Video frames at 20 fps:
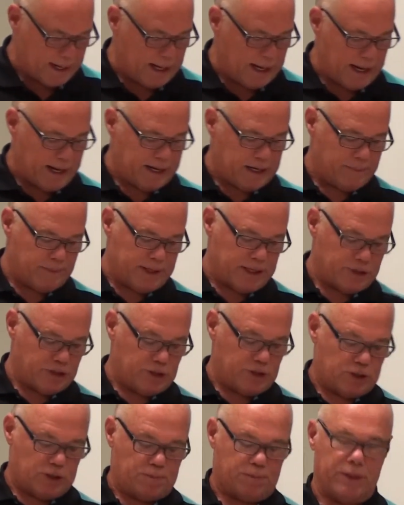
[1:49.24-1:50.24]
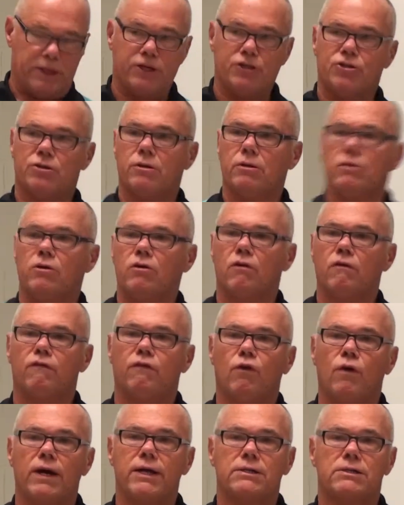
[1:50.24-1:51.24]
I like about your speech? Your
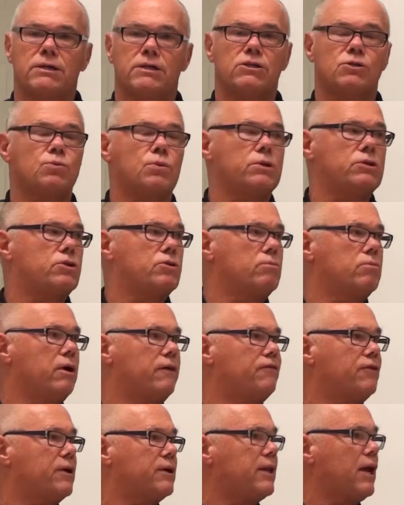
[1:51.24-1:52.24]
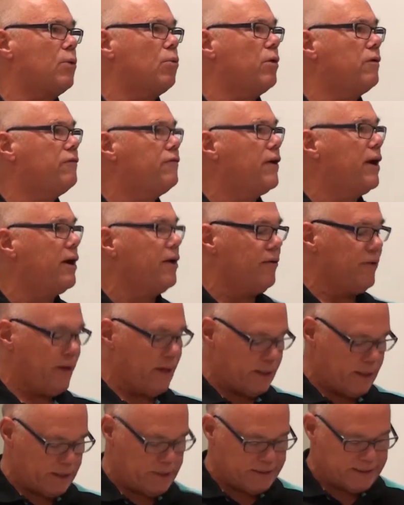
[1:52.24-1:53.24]
voices were terrific. They were
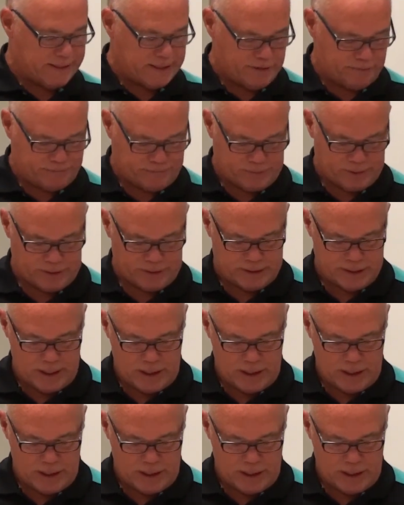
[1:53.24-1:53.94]
varied and different.